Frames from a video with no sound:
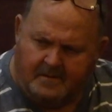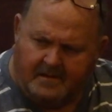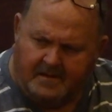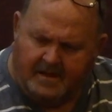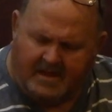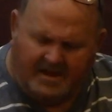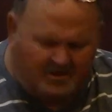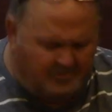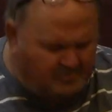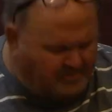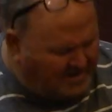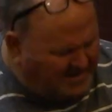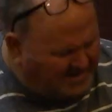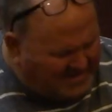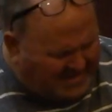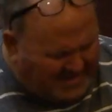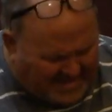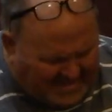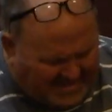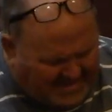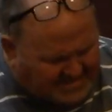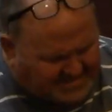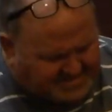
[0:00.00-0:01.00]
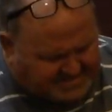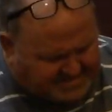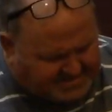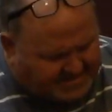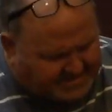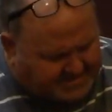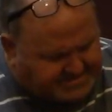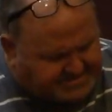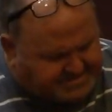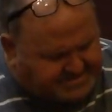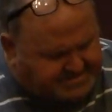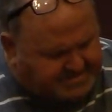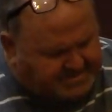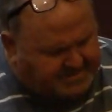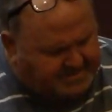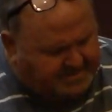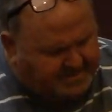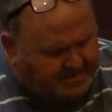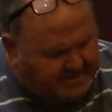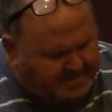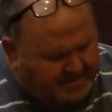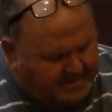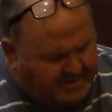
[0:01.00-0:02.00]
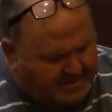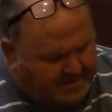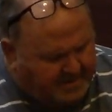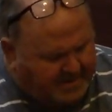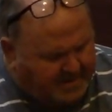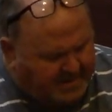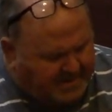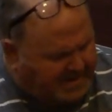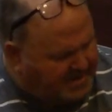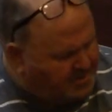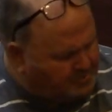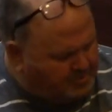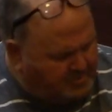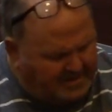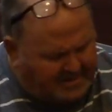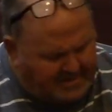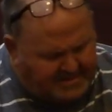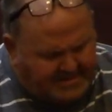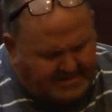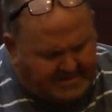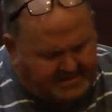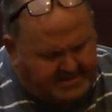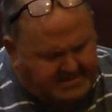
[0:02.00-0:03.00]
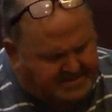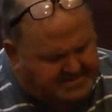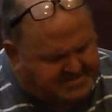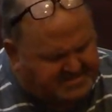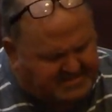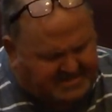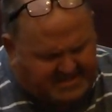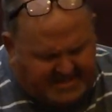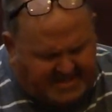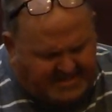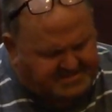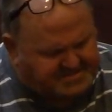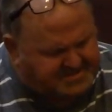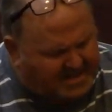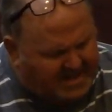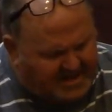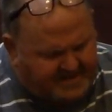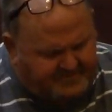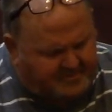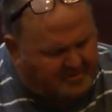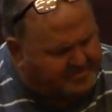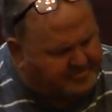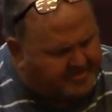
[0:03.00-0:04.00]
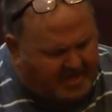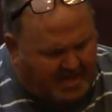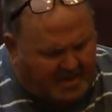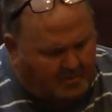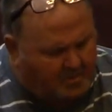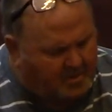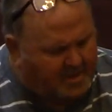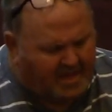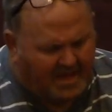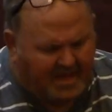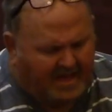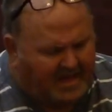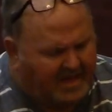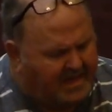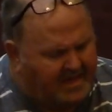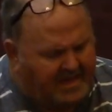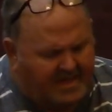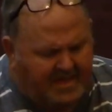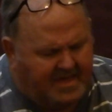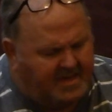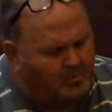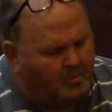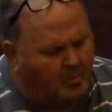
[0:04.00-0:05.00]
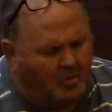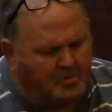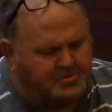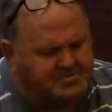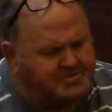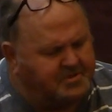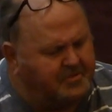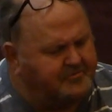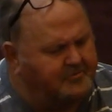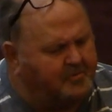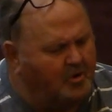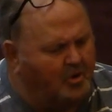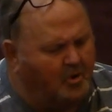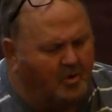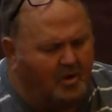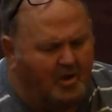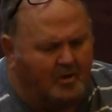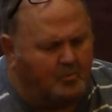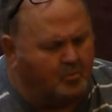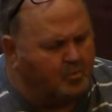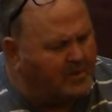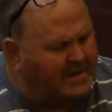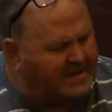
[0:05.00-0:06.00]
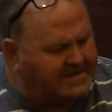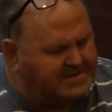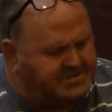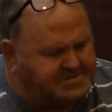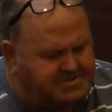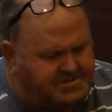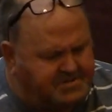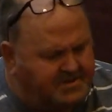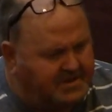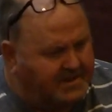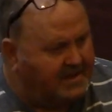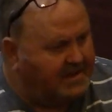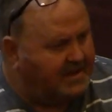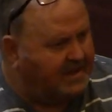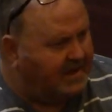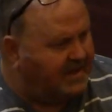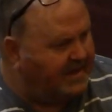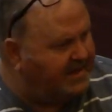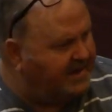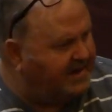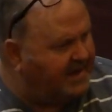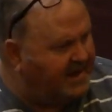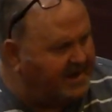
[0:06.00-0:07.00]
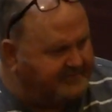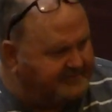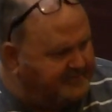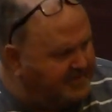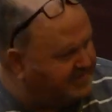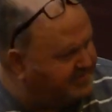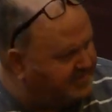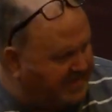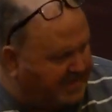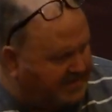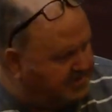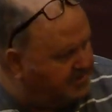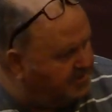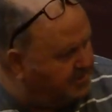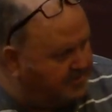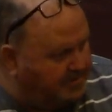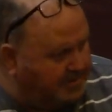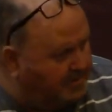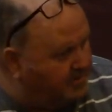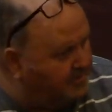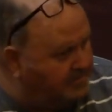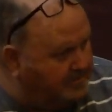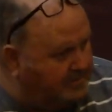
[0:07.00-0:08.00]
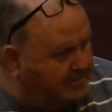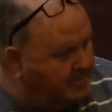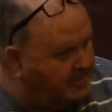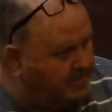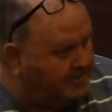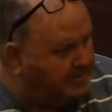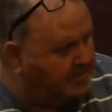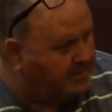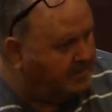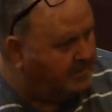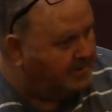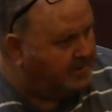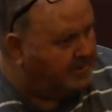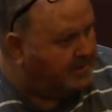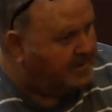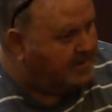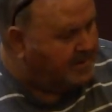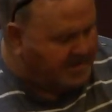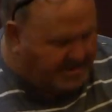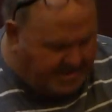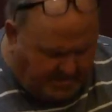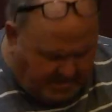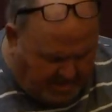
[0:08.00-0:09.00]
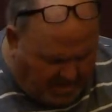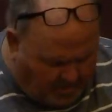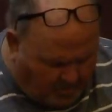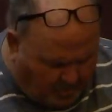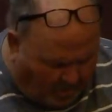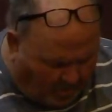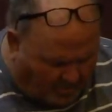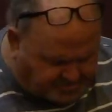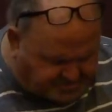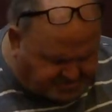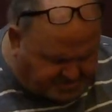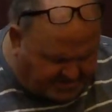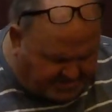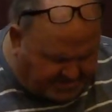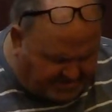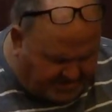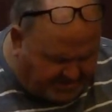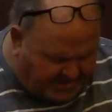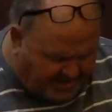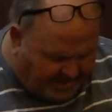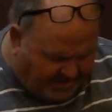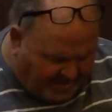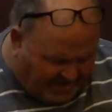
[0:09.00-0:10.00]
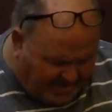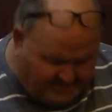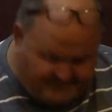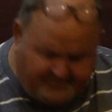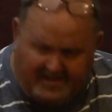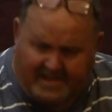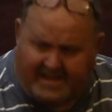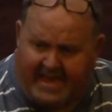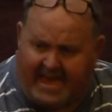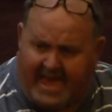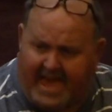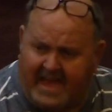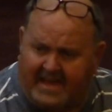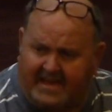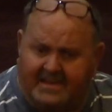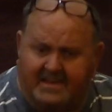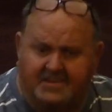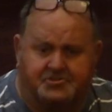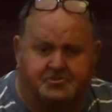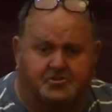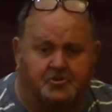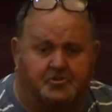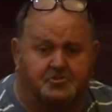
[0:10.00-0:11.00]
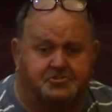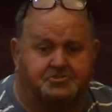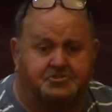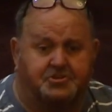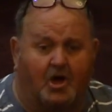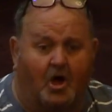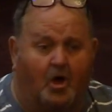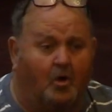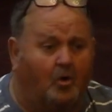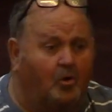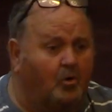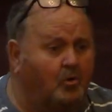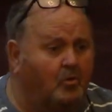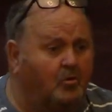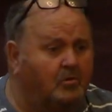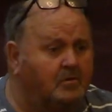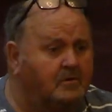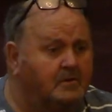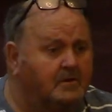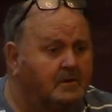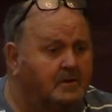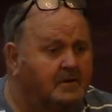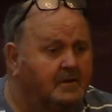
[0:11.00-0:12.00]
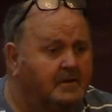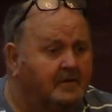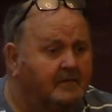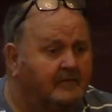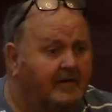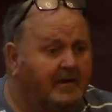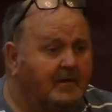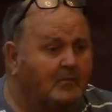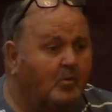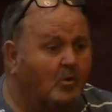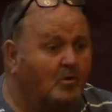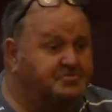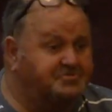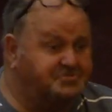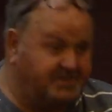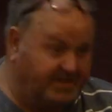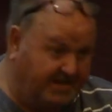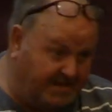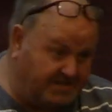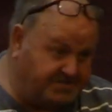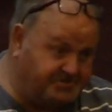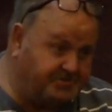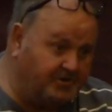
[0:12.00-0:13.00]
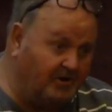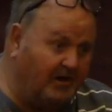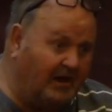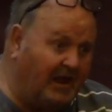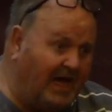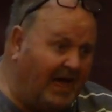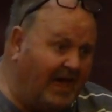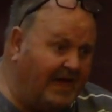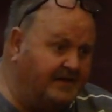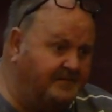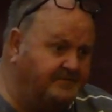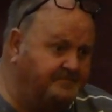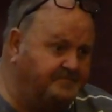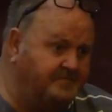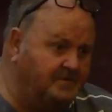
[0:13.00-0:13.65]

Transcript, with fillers: He really hates us. He really is against everything. He wants to throw a wrench in everything you do. He, he wants to get, if he can't get your soul, he wants to get your life.